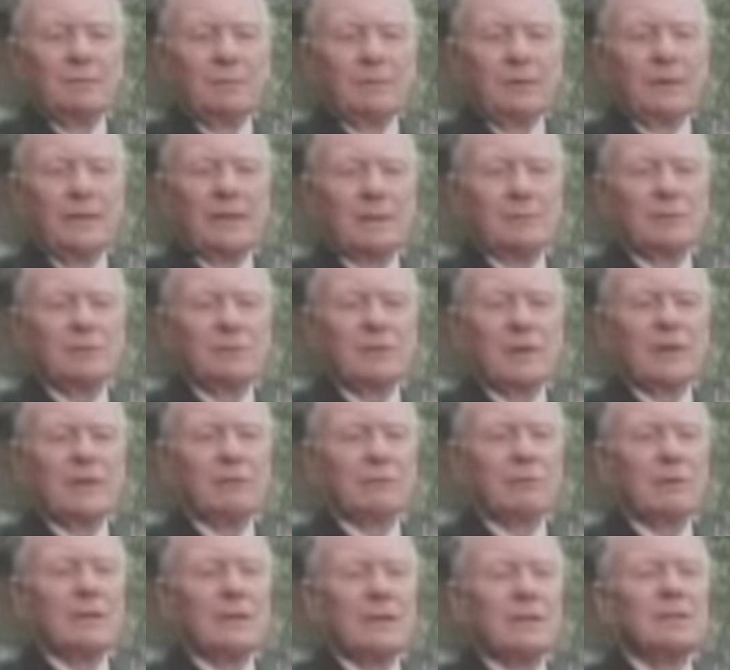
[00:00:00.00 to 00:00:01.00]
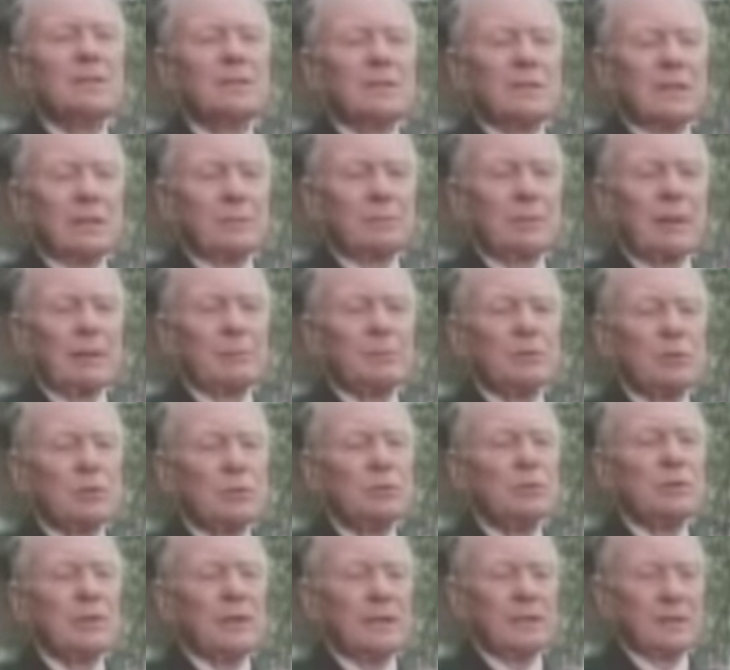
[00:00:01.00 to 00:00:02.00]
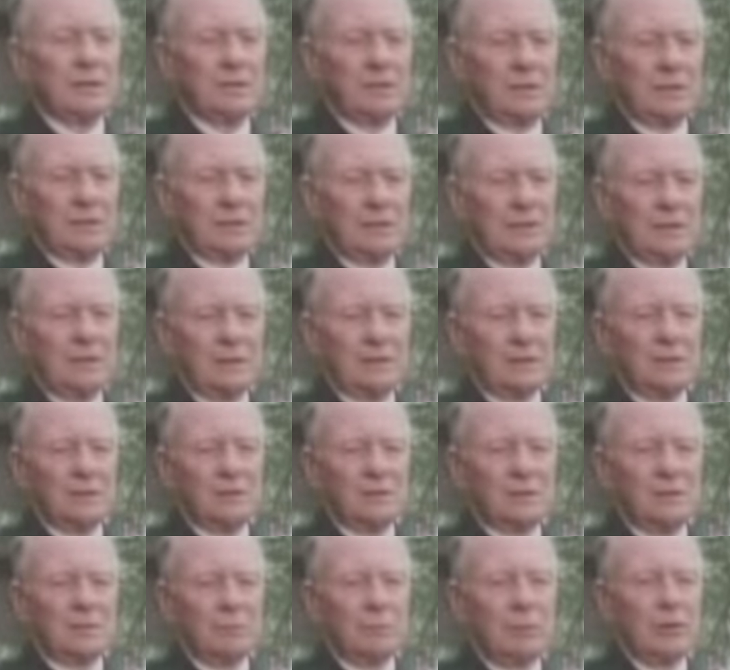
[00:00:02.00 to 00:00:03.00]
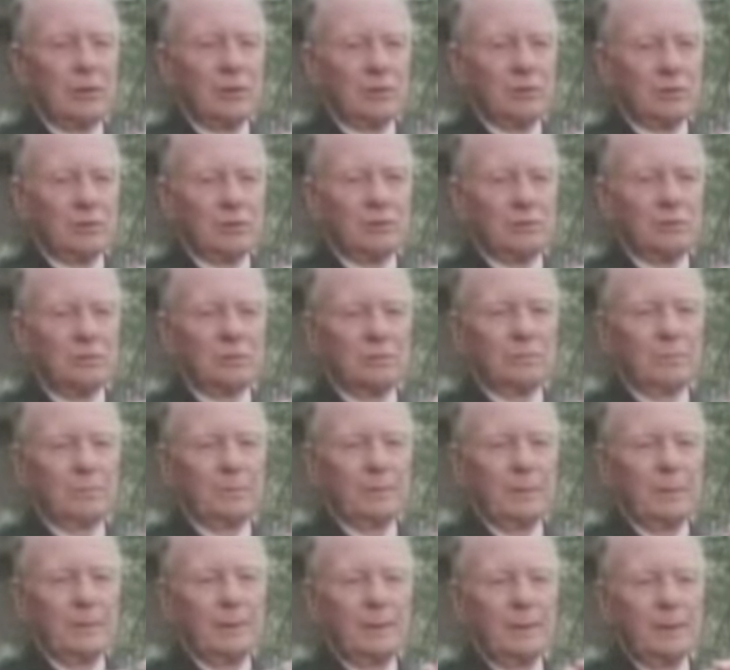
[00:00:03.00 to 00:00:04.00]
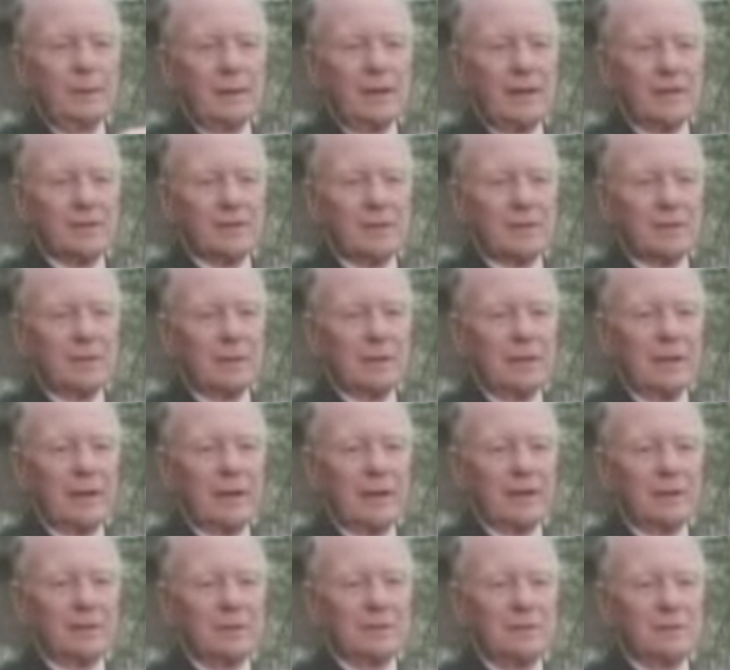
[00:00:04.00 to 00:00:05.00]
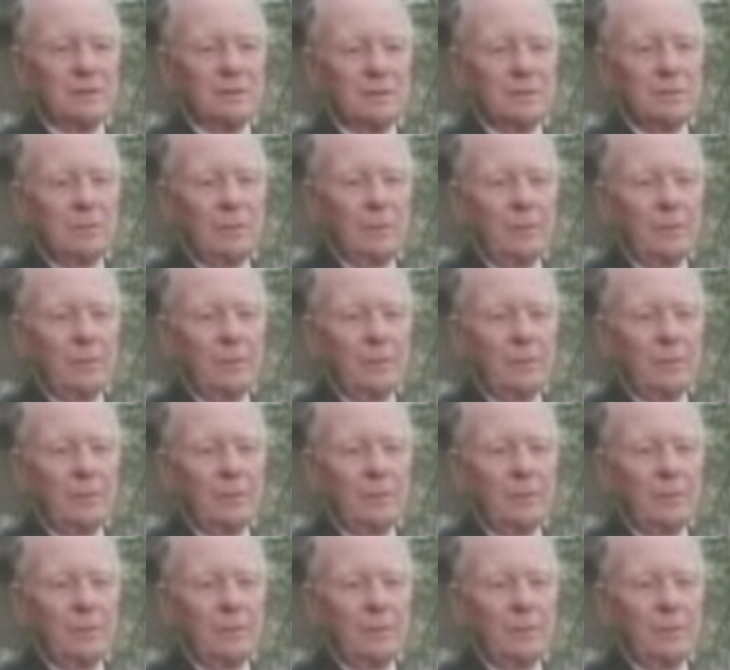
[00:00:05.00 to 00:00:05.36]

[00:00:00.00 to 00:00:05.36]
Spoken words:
that he was very realistic, perhaps too realistic in his approach to classical characters.